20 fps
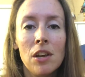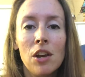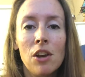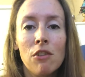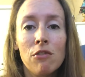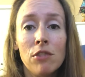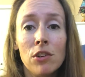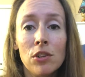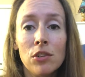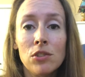
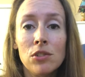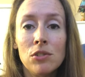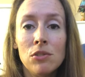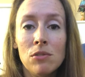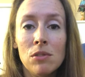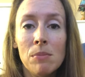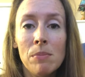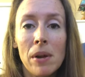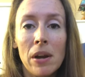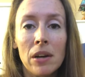First, you
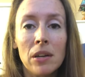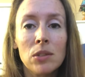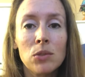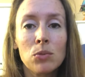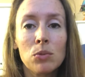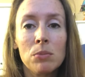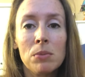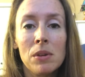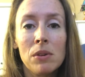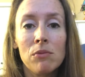the parents
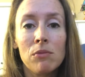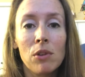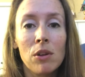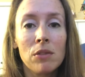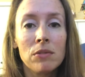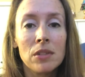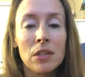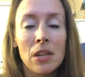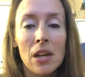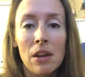will be
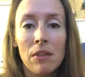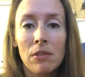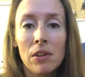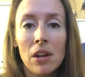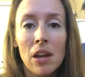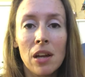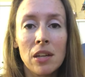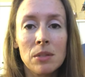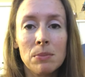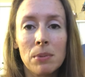involved in every
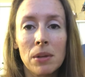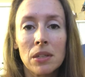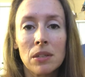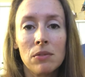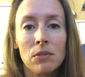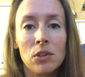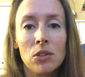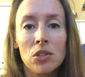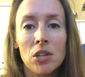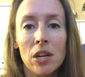aspect of
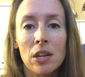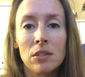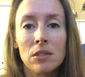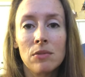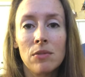your child's